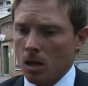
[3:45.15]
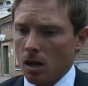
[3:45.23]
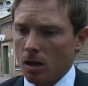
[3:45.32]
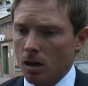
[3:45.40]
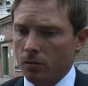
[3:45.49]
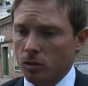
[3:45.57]

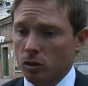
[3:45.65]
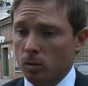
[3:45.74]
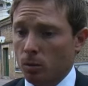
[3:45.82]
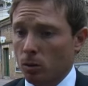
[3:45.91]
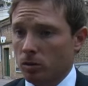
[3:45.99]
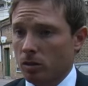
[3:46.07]
uh, for the
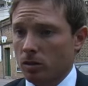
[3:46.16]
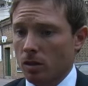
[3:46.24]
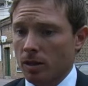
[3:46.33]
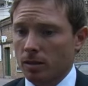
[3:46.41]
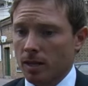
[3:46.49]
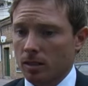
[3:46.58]
supporters, I
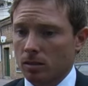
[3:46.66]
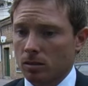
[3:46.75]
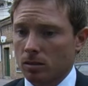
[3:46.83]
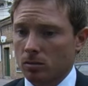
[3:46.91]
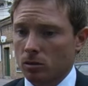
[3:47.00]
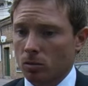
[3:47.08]
think
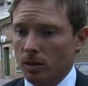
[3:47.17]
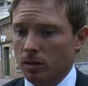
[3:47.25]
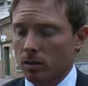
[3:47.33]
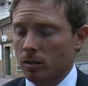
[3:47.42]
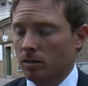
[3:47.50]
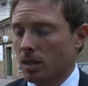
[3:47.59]
that's
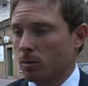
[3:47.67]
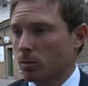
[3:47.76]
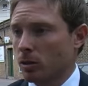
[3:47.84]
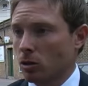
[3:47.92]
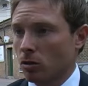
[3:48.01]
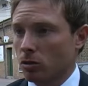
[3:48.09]
something that the team has
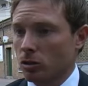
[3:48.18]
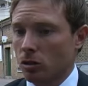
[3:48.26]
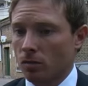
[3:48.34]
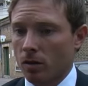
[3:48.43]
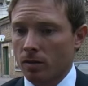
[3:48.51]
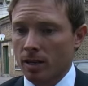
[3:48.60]
been conscious
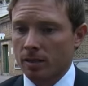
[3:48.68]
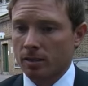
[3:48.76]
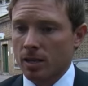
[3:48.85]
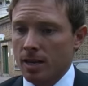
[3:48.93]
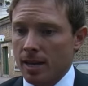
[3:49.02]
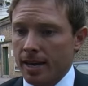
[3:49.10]
of over the last
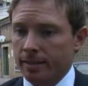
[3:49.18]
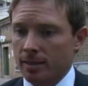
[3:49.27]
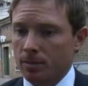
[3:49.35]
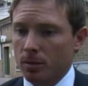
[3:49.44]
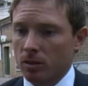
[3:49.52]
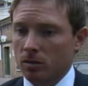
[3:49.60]

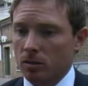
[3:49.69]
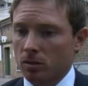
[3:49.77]
eighteen months.